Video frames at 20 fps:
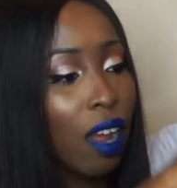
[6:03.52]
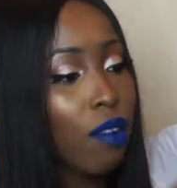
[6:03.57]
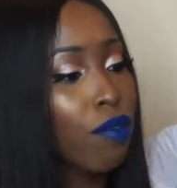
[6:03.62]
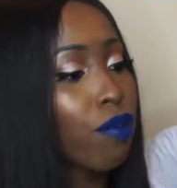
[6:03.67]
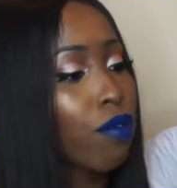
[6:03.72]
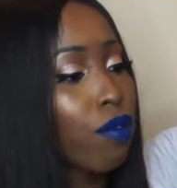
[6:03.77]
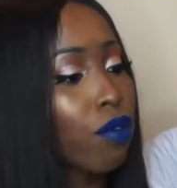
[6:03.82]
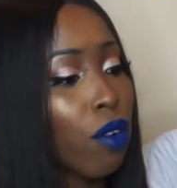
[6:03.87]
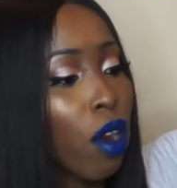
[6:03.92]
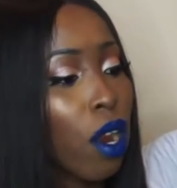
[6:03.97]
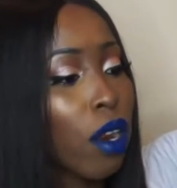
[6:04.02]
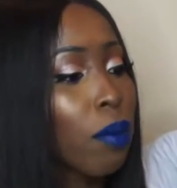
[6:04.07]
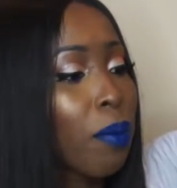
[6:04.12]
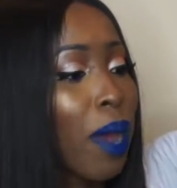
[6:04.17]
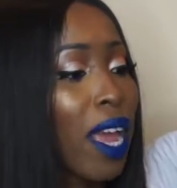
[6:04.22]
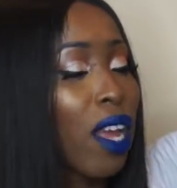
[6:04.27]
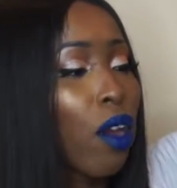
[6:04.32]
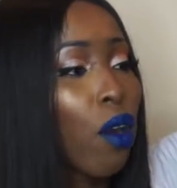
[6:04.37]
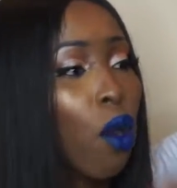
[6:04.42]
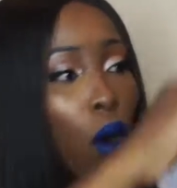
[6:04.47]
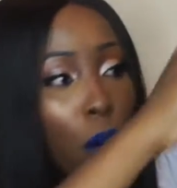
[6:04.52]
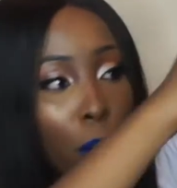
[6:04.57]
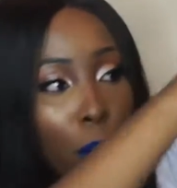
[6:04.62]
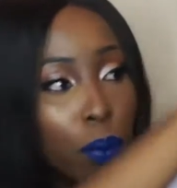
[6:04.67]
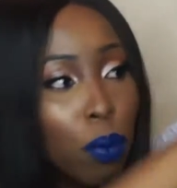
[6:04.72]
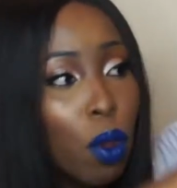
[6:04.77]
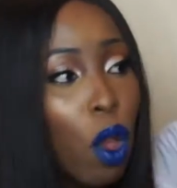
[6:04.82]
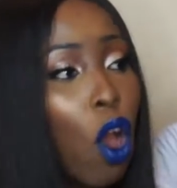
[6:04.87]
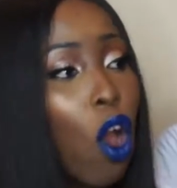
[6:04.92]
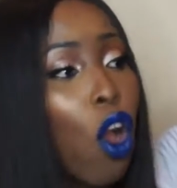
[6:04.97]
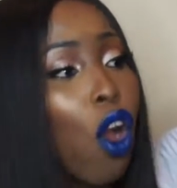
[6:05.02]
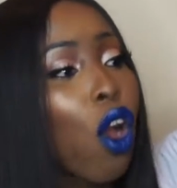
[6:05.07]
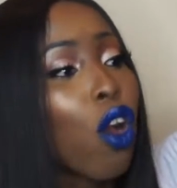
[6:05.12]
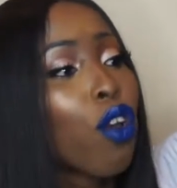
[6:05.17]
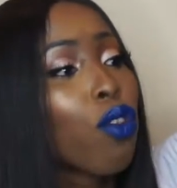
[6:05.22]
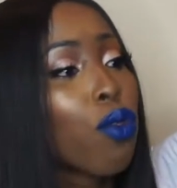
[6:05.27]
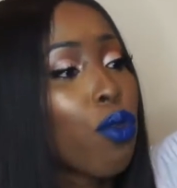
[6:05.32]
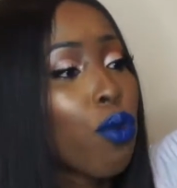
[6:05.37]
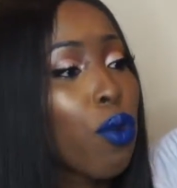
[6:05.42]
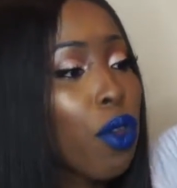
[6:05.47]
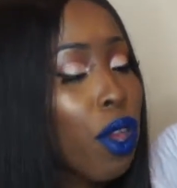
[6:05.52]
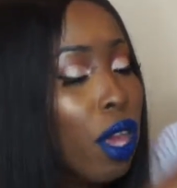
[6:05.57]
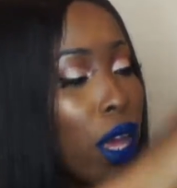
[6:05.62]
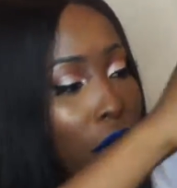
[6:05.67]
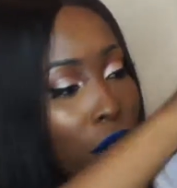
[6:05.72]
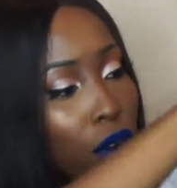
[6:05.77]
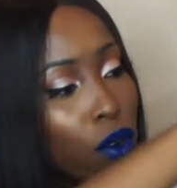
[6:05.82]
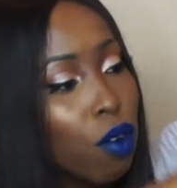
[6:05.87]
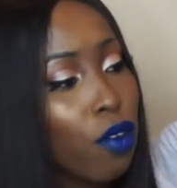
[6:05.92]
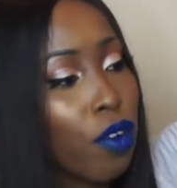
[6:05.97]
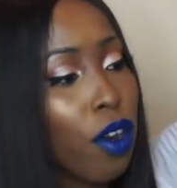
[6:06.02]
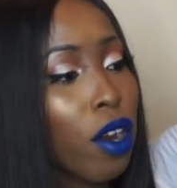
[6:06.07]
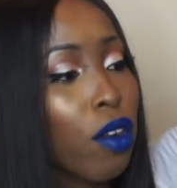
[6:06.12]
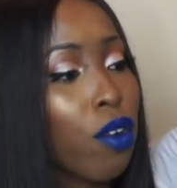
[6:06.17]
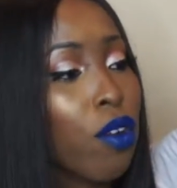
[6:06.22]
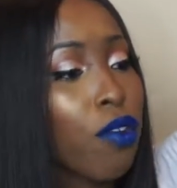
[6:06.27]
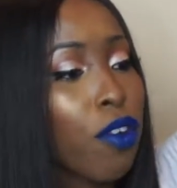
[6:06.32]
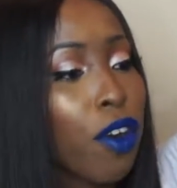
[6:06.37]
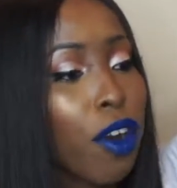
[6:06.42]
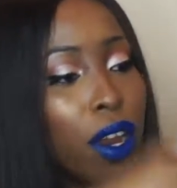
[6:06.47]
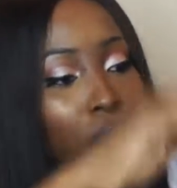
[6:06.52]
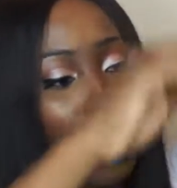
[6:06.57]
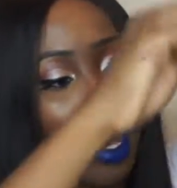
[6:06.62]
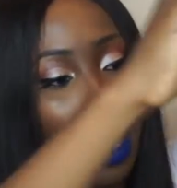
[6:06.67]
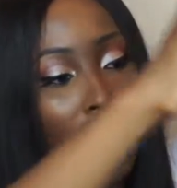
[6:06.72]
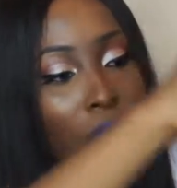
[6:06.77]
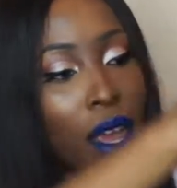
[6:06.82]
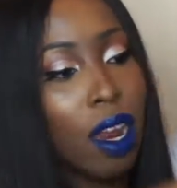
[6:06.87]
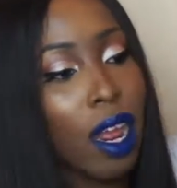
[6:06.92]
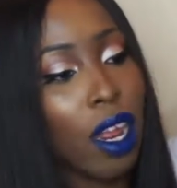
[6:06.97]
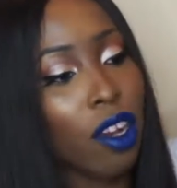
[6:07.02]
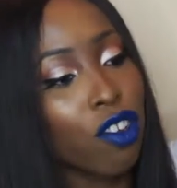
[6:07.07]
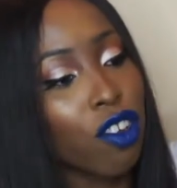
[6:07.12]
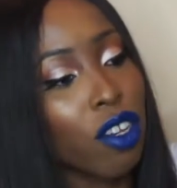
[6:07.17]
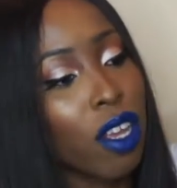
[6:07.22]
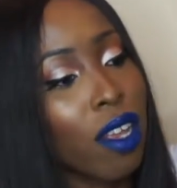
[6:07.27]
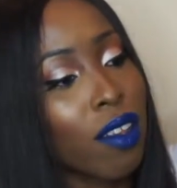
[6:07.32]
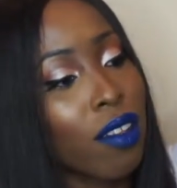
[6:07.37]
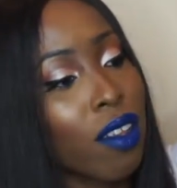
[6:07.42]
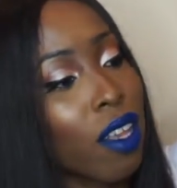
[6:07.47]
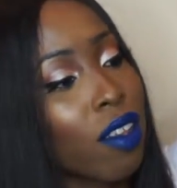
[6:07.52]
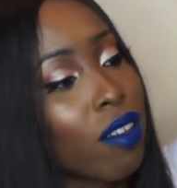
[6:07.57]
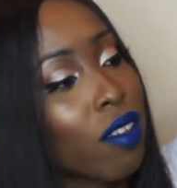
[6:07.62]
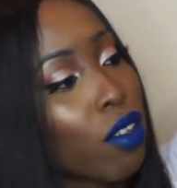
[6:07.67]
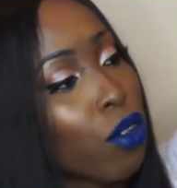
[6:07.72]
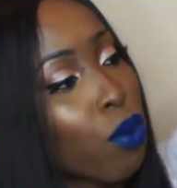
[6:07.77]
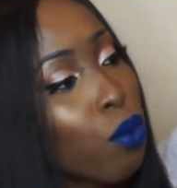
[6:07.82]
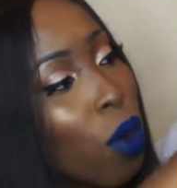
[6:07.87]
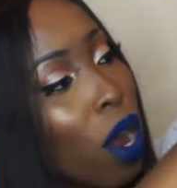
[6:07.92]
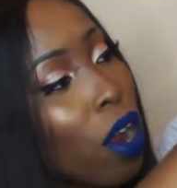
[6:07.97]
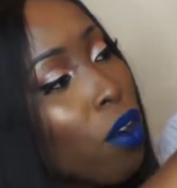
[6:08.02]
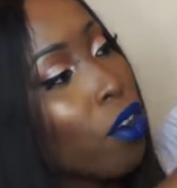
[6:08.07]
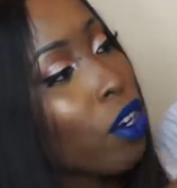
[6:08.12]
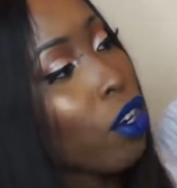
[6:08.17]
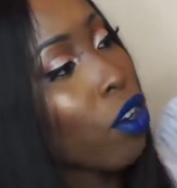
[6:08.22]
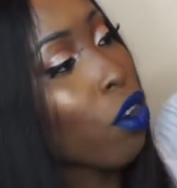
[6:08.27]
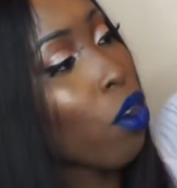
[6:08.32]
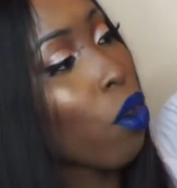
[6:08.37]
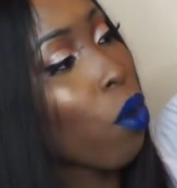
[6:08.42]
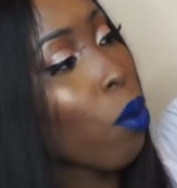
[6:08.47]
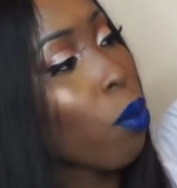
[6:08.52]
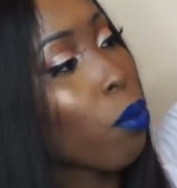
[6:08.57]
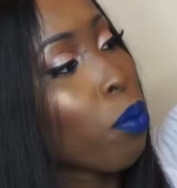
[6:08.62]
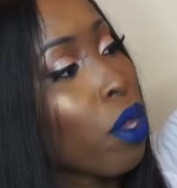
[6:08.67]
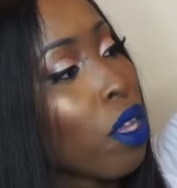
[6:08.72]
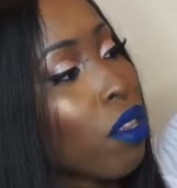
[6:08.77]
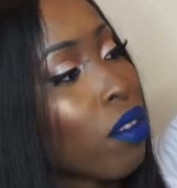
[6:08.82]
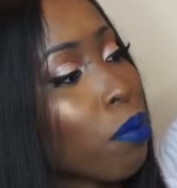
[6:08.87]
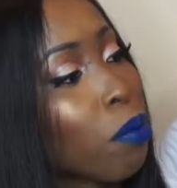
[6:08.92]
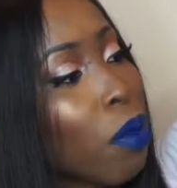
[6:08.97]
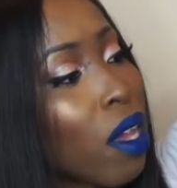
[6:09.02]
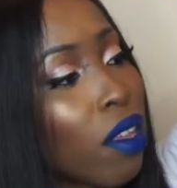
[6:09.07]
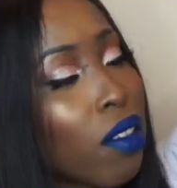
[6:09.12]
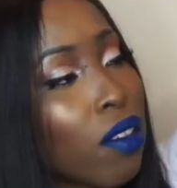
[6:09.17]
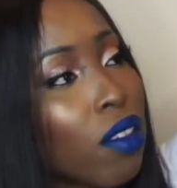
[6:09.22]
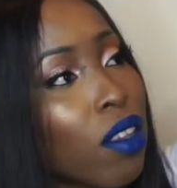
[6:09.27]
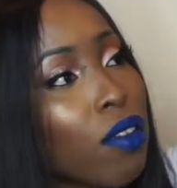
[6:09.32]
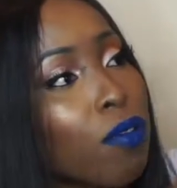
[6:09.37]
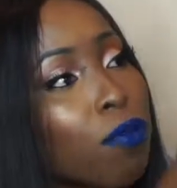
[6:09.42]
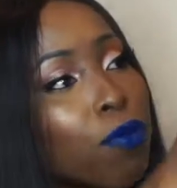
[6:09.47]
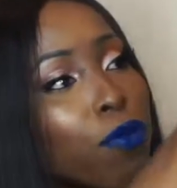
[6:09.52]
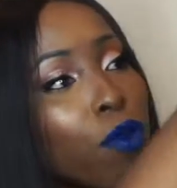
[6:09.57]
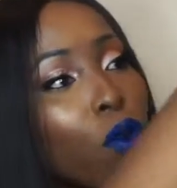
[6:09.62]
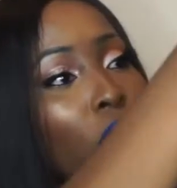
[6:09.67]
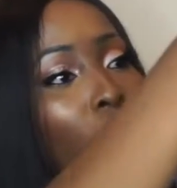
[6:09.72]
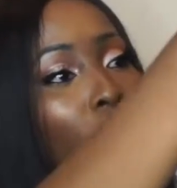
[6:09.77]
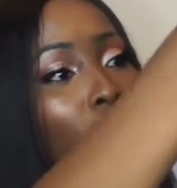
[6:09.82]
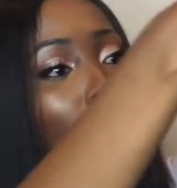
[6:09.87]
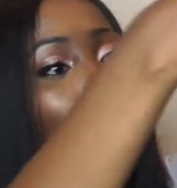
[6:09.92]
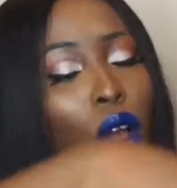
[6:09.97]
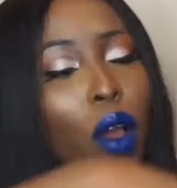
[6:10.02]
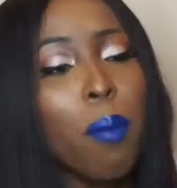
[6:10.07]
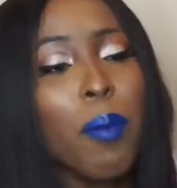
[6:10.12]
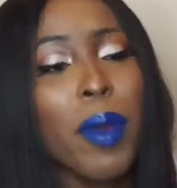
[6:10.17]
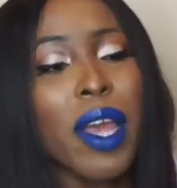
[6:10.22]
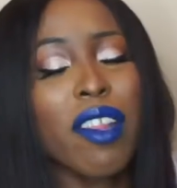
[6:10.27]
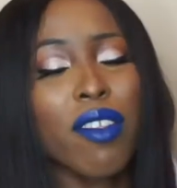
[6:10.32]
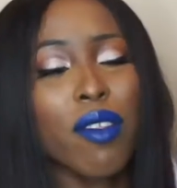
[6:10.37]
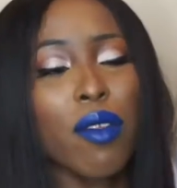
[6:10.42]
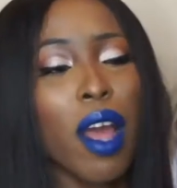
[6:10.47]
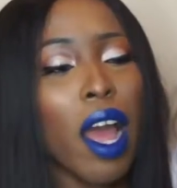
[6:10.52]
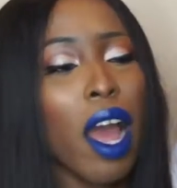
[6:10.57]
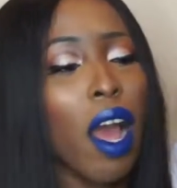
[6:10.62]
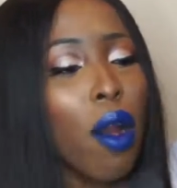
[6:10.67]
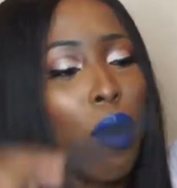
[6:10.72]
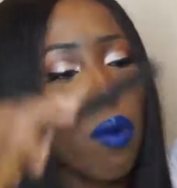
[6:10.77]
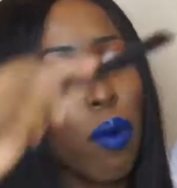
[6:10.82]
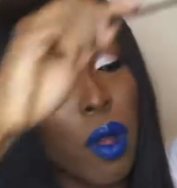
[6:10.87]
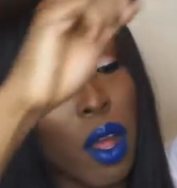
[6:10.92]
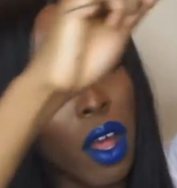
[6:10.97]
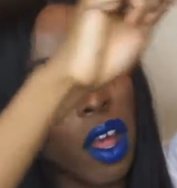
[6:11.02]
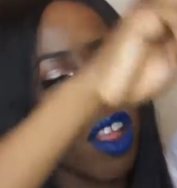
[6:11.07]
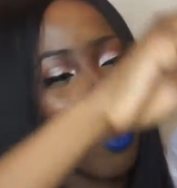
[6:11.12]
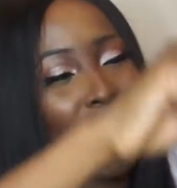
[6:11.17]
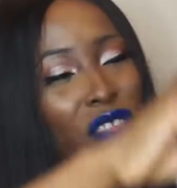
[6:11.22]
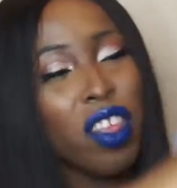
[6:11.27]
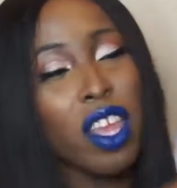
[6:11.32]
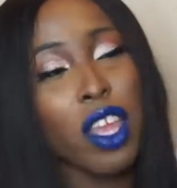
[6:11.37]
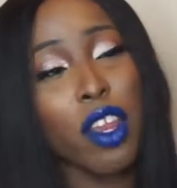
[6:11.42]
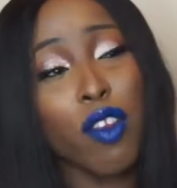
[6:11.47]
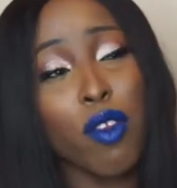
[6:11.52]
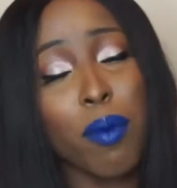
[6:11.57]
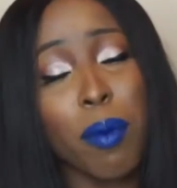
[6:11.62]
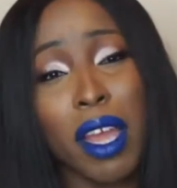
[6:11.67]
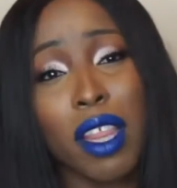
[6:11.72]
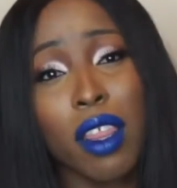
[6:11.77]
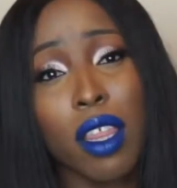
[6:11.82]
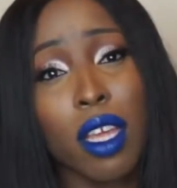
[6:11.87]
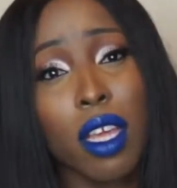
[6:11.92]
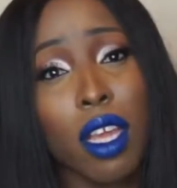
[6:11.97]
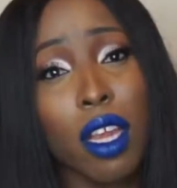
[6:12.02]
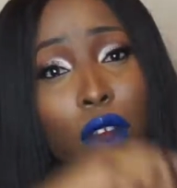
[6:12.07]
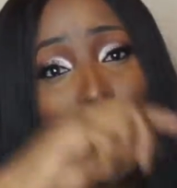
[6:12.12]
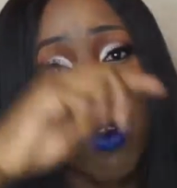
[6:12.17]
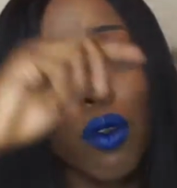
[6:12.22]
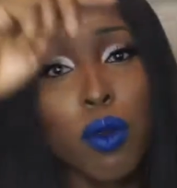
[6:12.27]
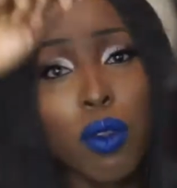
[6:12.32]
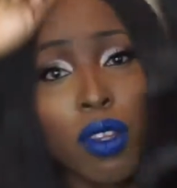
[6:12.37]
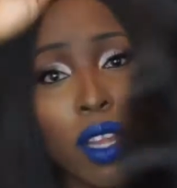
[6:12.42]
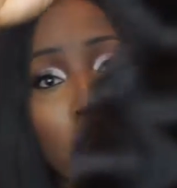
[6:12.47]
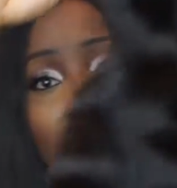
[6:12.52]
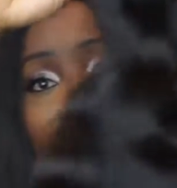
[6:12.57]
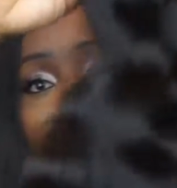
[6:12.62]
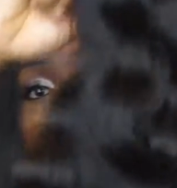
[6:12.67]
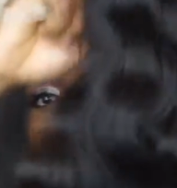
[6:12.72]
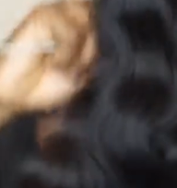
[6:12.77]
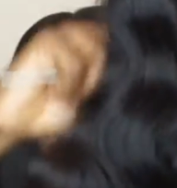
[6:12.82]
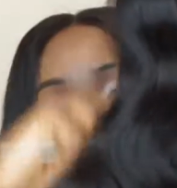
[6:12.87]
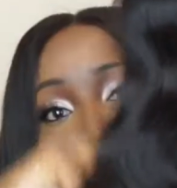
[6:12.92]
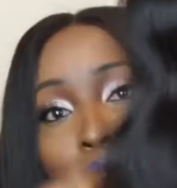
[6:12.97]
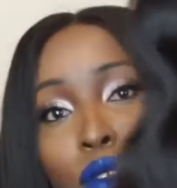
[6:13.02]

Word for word: I've run my comb through it over and over again as you guys can see while running your comb it makes it fuller compared to how thin you might think it looked at the beginning